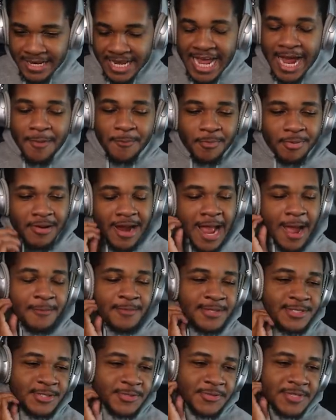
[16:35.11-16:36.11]
Like I
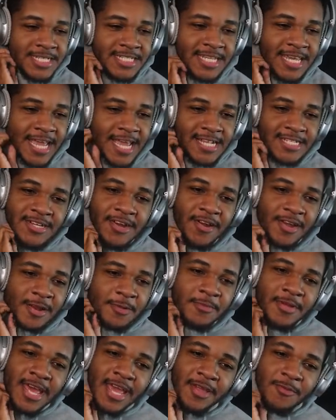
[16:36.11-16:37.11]
promise you, these kids are gonna
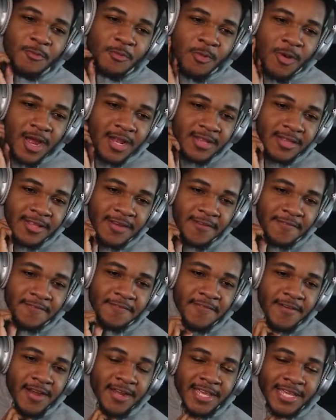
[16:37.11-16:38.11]
be like, what the
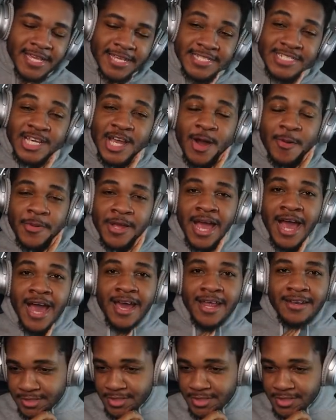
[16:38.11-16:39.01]
fuck is going on?